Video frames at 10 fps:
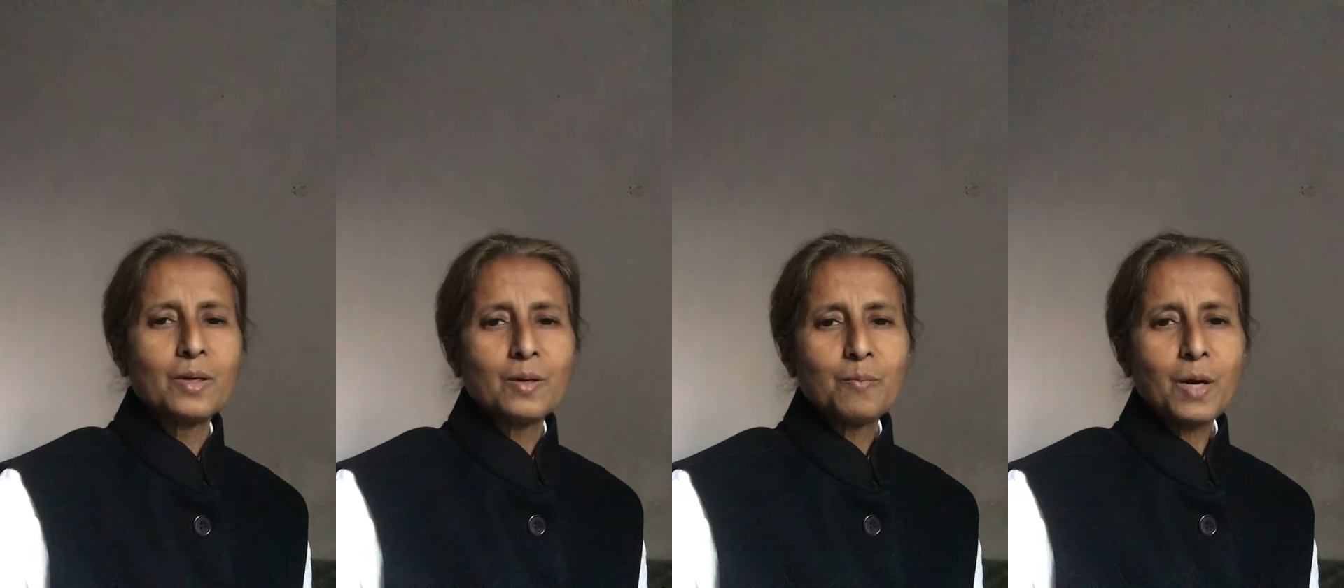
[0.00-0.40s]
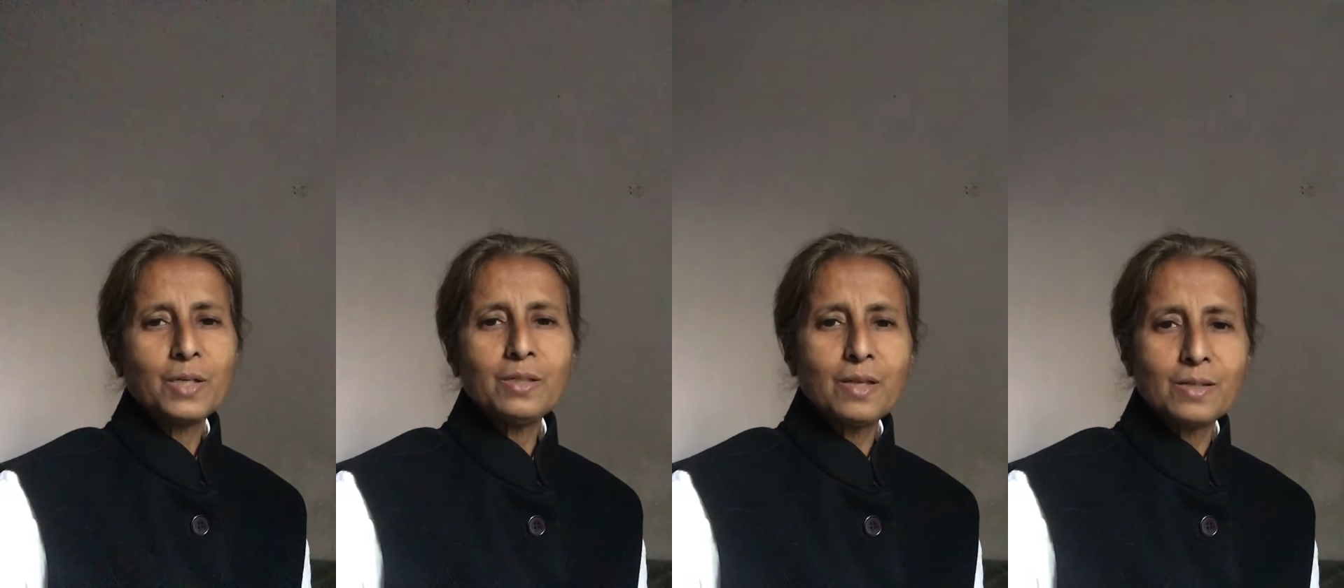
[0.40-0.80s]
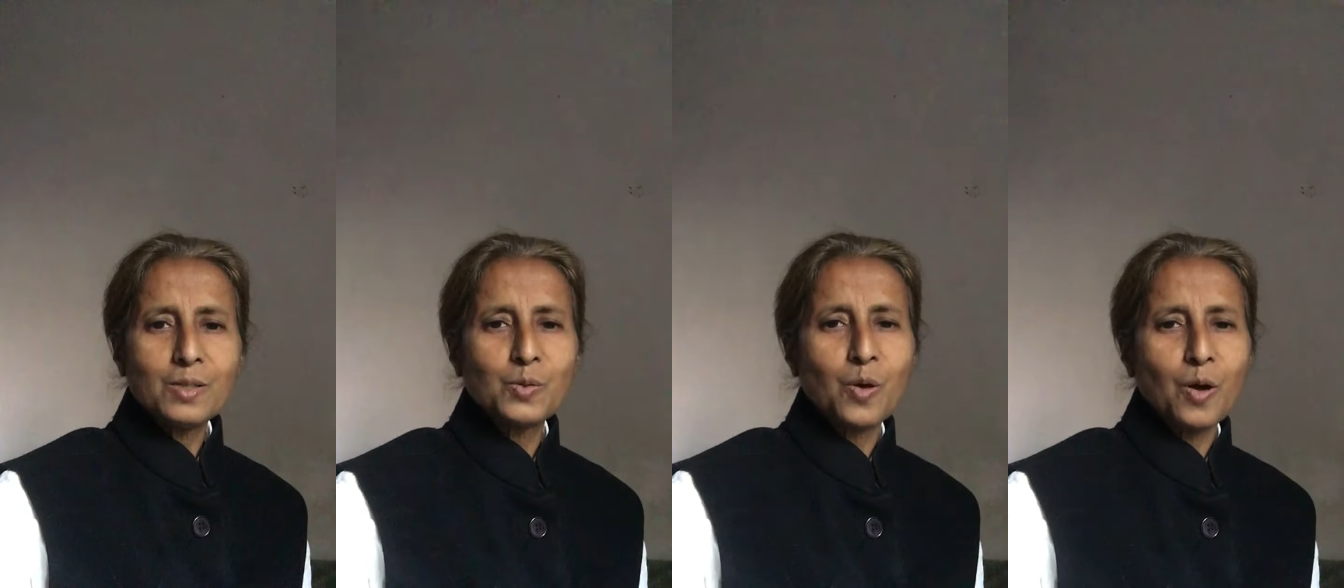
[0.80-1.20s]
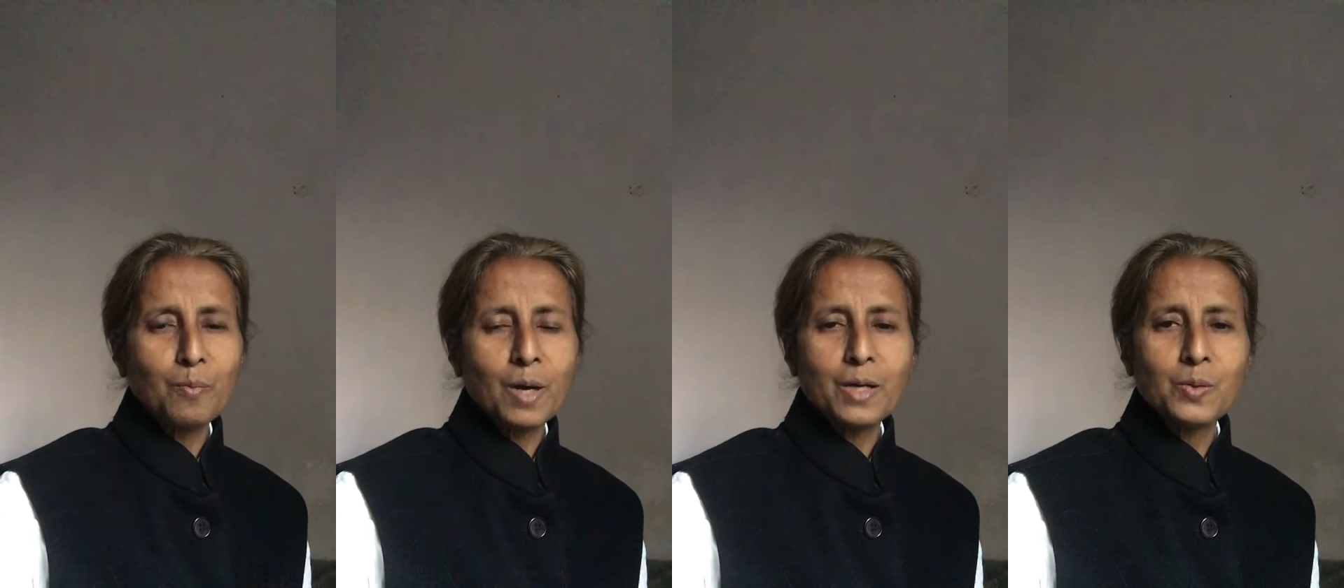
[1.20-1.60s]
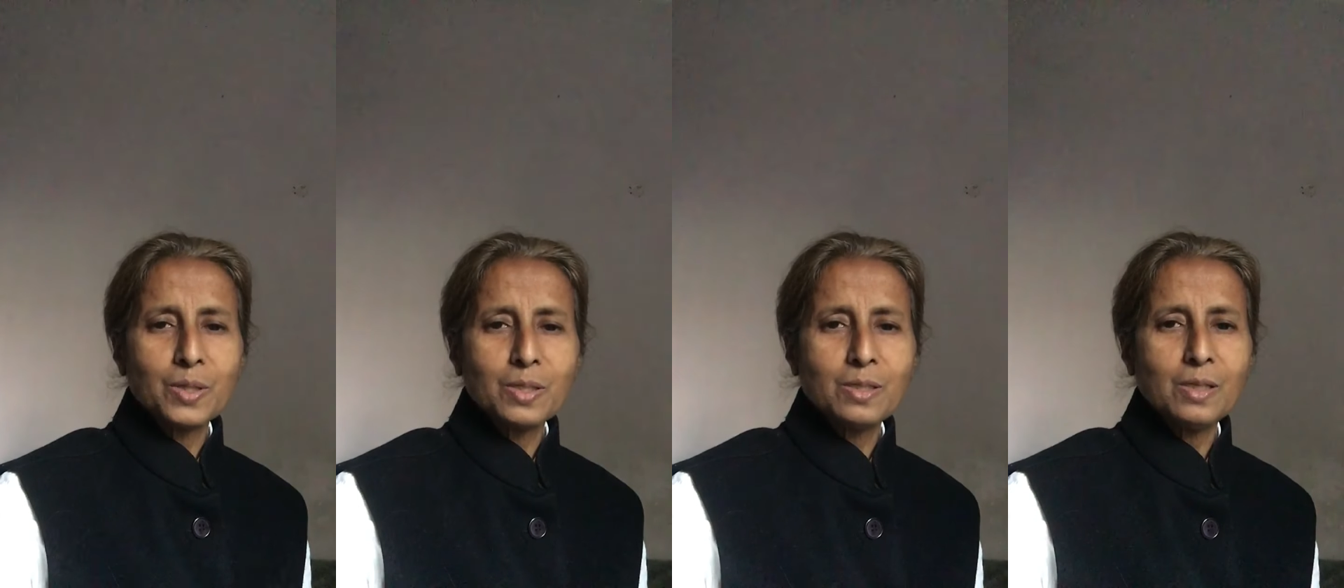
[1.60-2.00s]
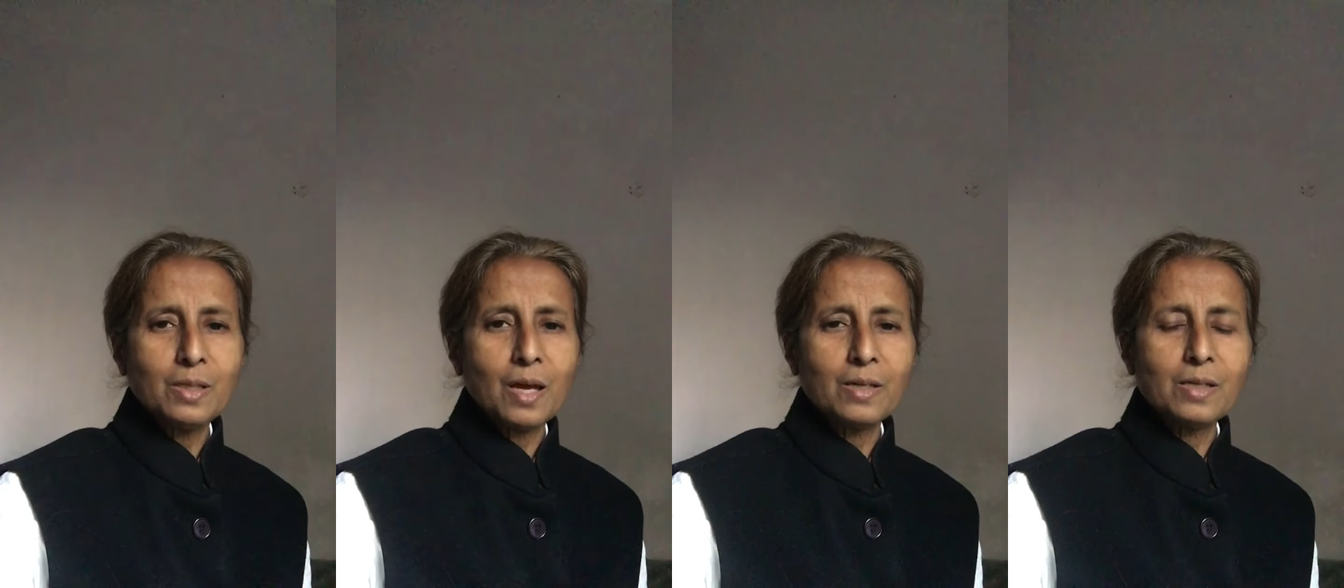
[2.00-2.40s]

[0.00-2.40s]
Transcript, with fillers: budget that has gone by you can see that